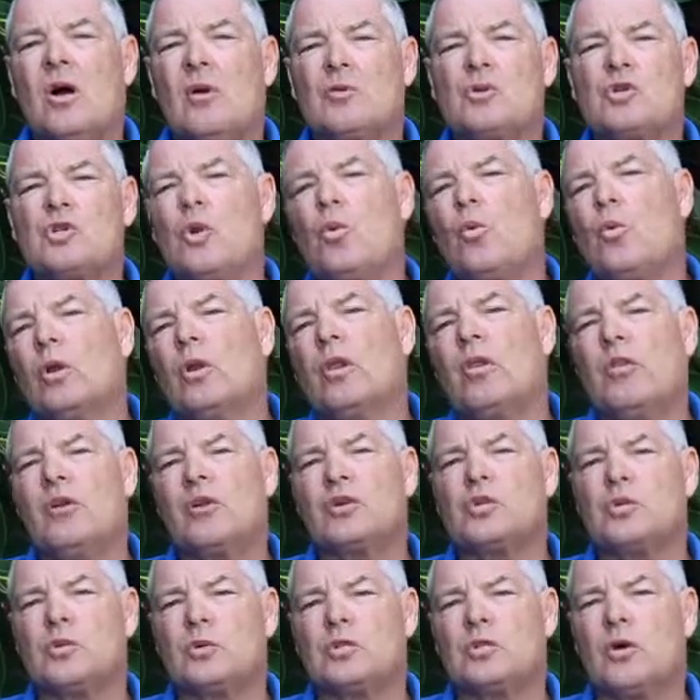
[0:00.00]
So one of the
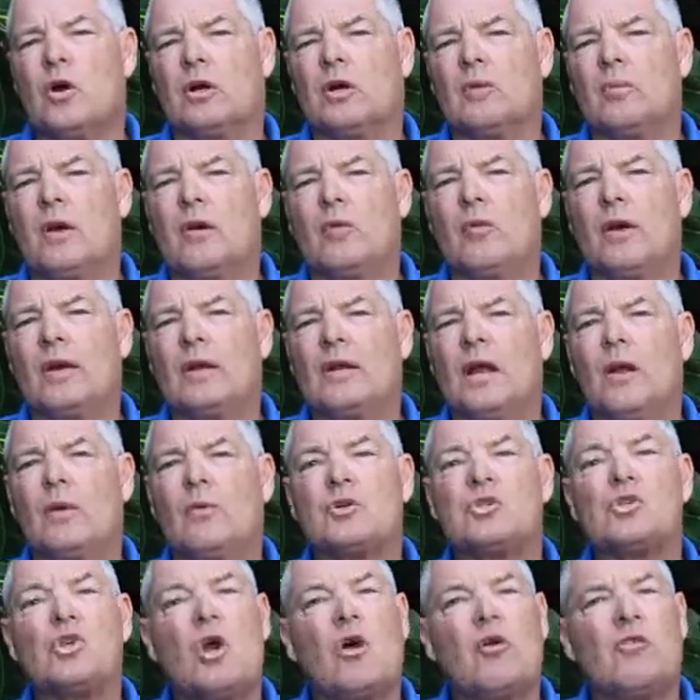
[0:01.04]
things that we're talking about right now
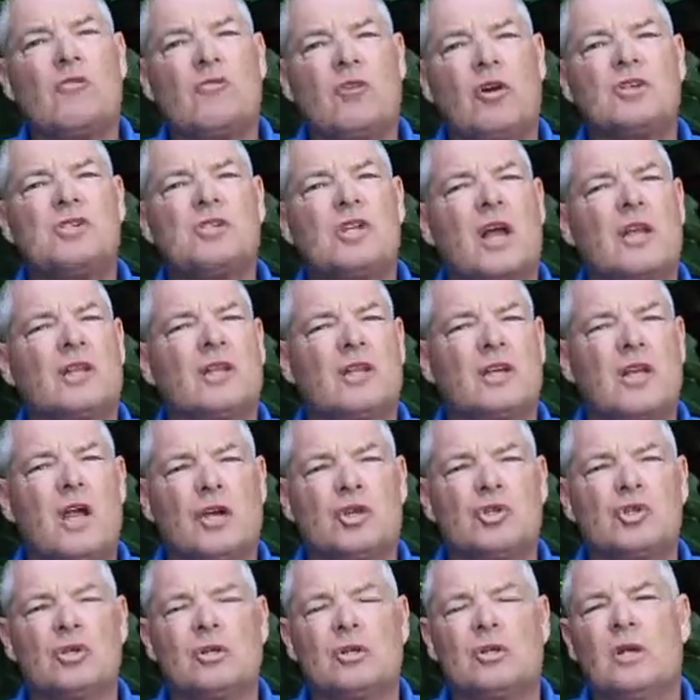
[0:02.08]
is front side
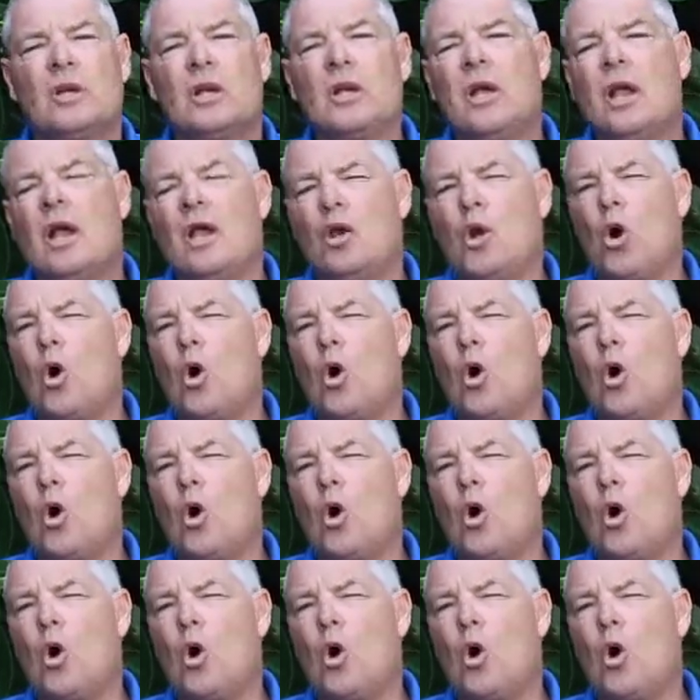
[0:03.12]
connection and